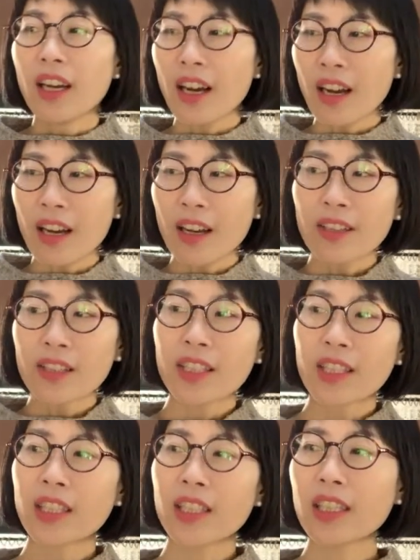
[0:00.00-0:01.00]
Uh,
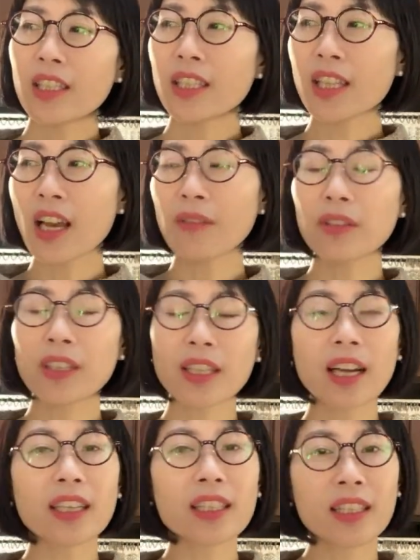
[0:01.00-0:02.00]
she's having
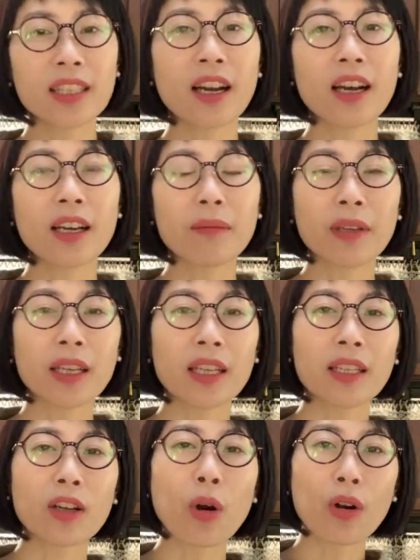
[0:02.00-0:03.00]
nice time
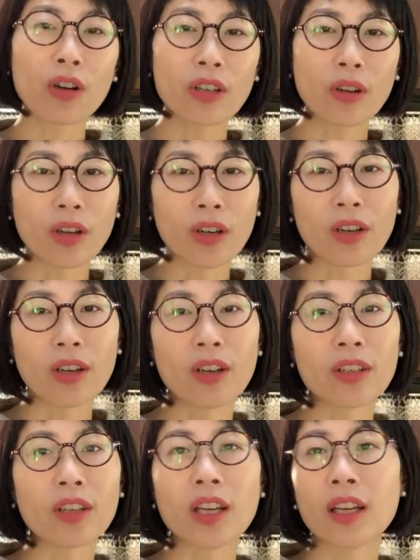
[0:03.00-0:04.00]
in the corridor
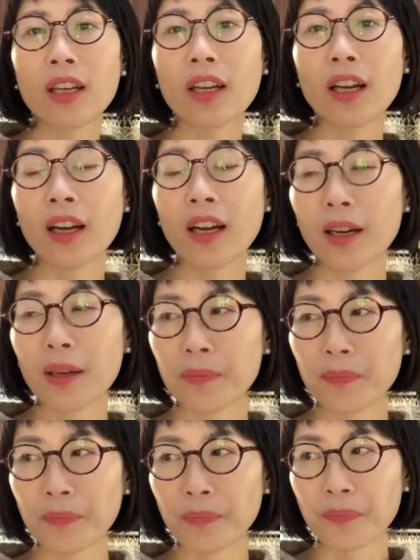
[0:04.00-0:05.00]
on the
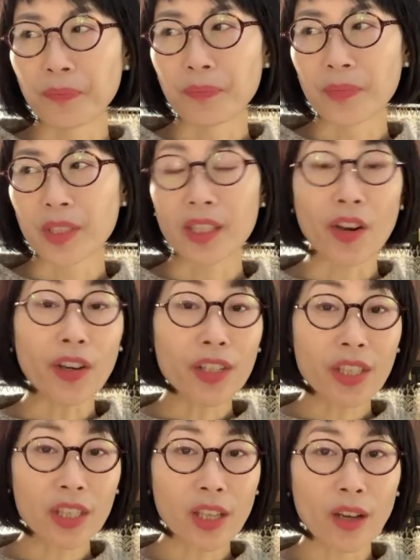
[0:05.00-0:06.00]
um,
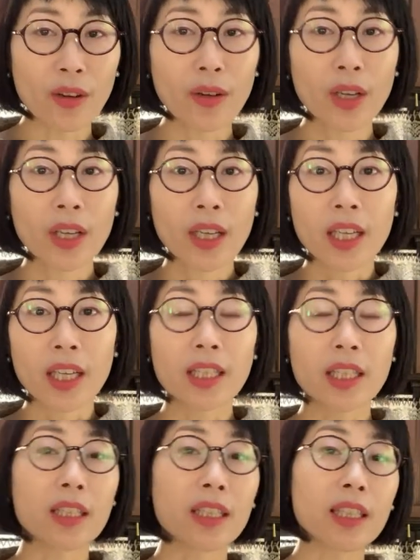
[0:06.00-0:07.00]
stairs. So
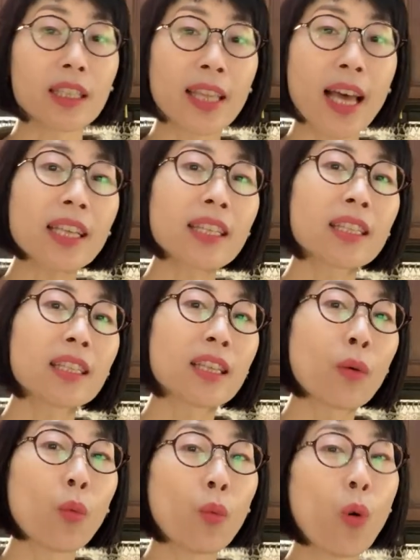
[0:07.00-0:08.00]
it's that's
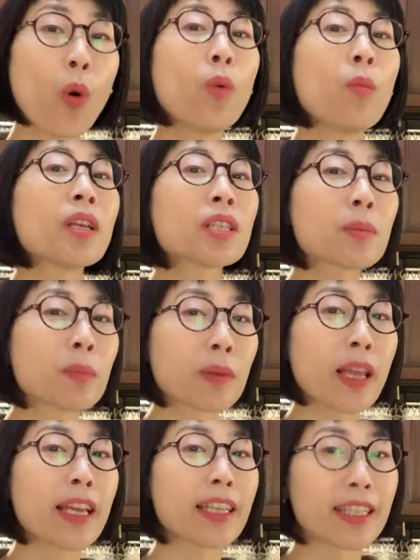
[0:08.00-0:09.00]
the warmest
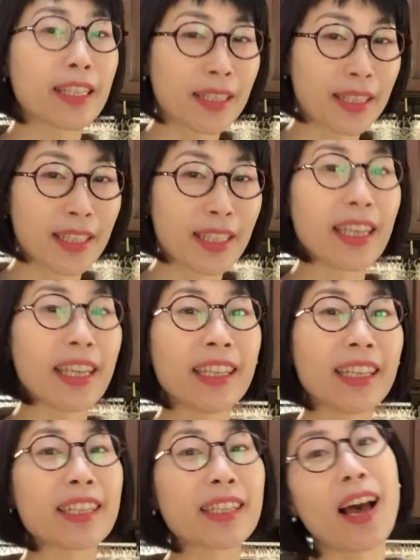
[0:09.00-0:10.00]
place
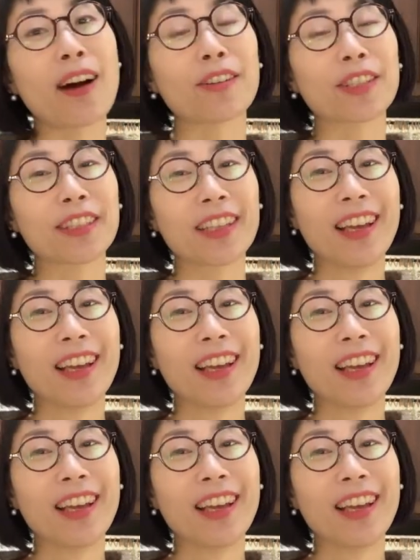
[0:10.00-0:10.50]
in this house.